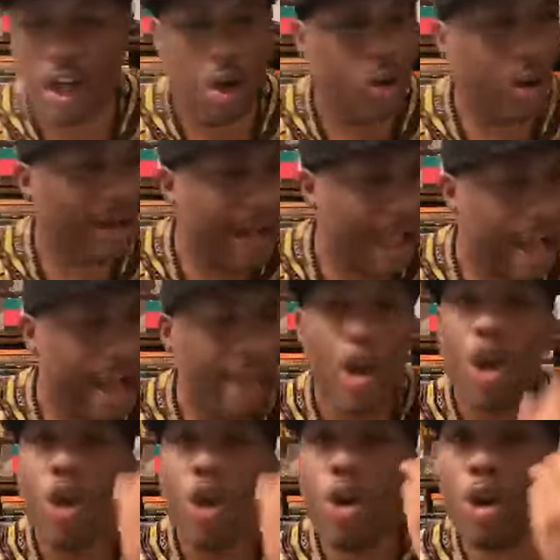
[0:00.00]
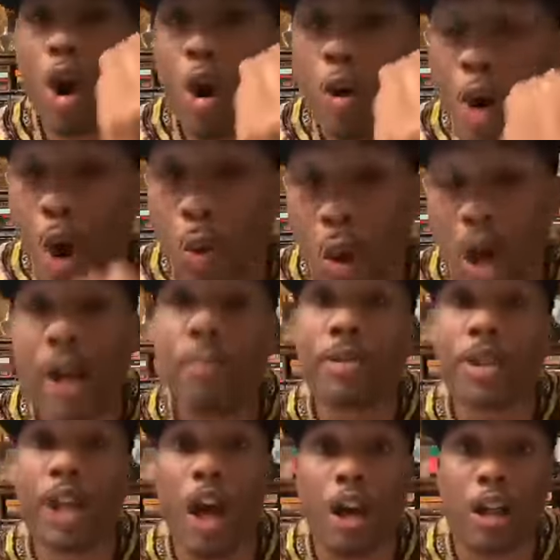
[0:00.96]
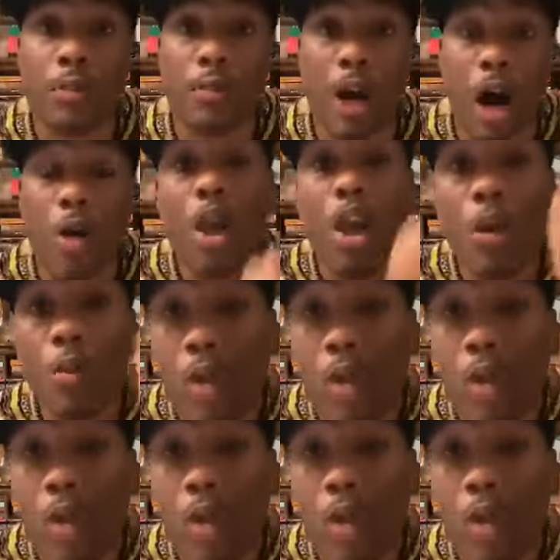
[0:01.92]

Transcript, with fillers: alive, who don't know what I'm talking about when